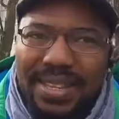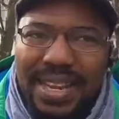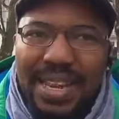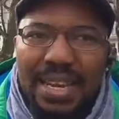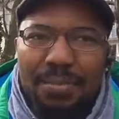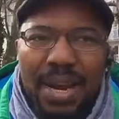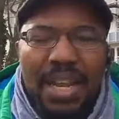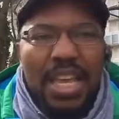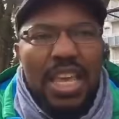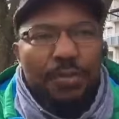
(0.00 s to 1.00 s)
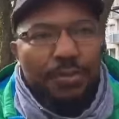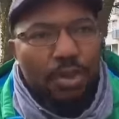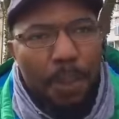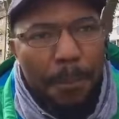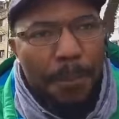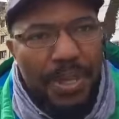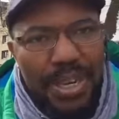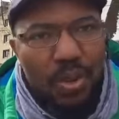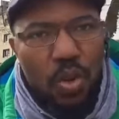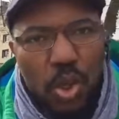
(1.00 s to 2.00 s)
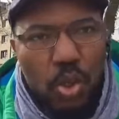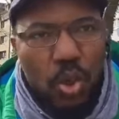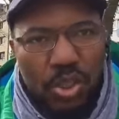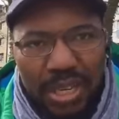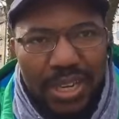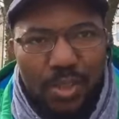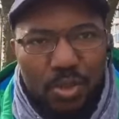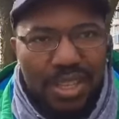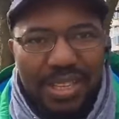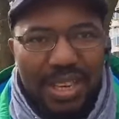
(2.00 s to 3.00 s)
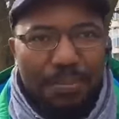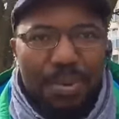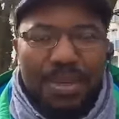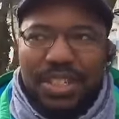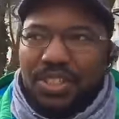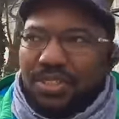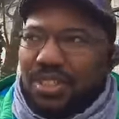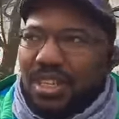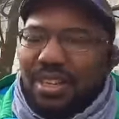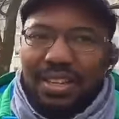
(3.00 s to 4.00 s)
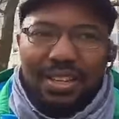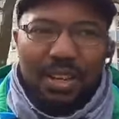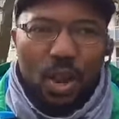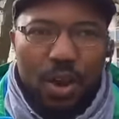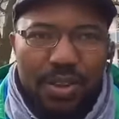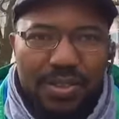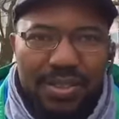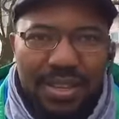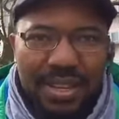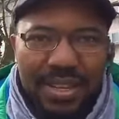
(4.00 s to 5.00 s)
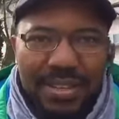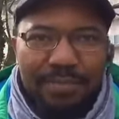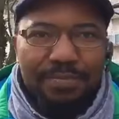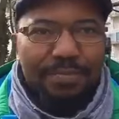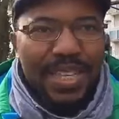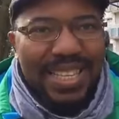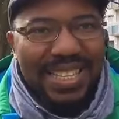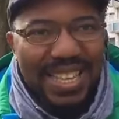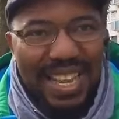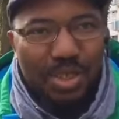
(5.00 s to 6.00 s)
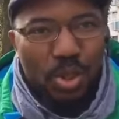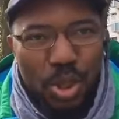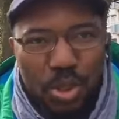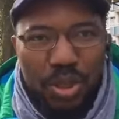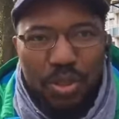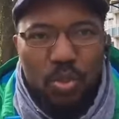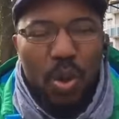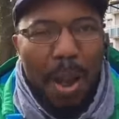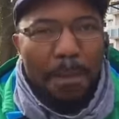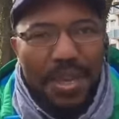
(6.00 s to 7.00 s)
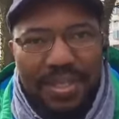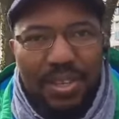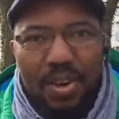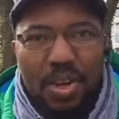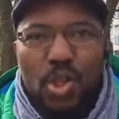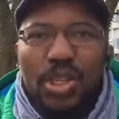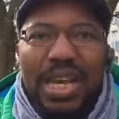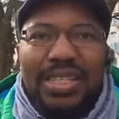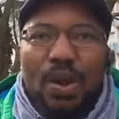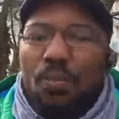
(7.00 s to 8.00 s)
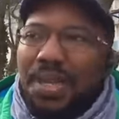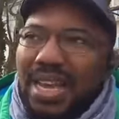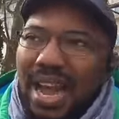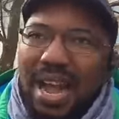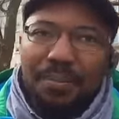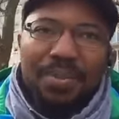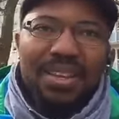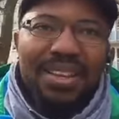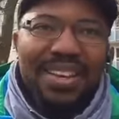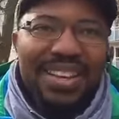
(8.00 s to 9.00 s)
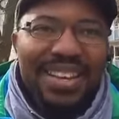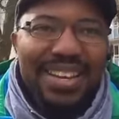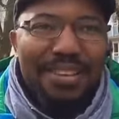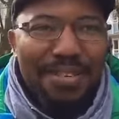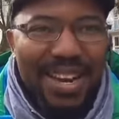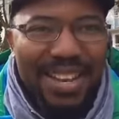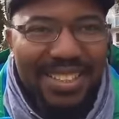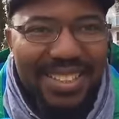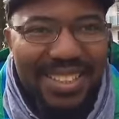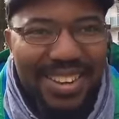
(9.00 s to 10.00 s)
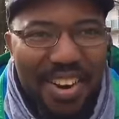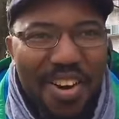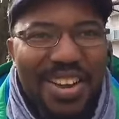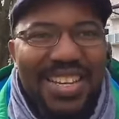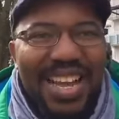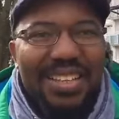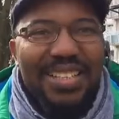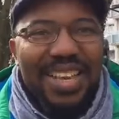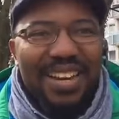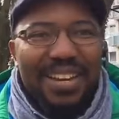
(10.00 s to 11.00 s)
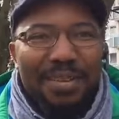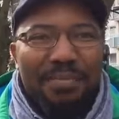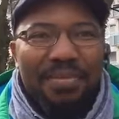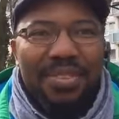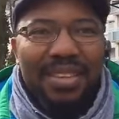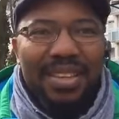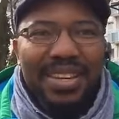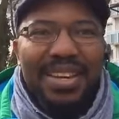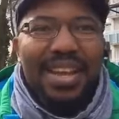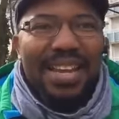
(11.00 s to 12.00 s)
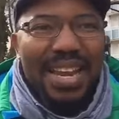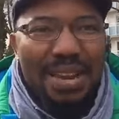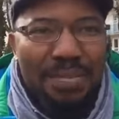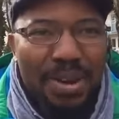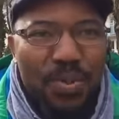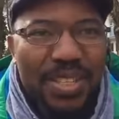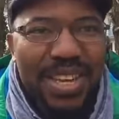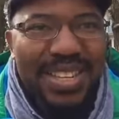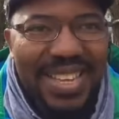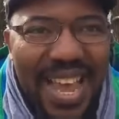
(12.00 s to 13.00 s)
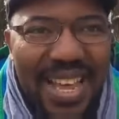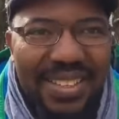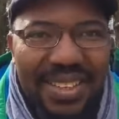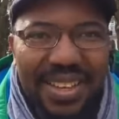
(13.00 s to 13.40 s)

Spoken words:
elderly man, if somebody goes contrary to this abomination laws, is there a solution to appease the gods so that there will be calm in the village or in that area? The elderly man will say, yes.